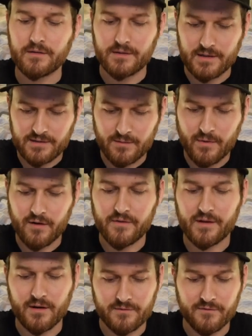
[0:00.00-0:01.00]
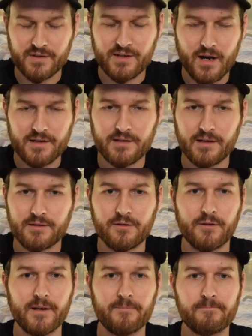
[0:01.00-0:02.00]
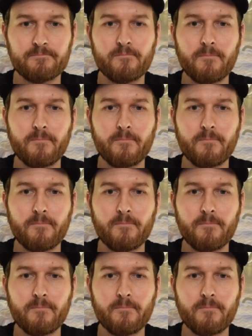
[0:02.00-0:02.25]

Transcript: Decent amount of viscosity to it.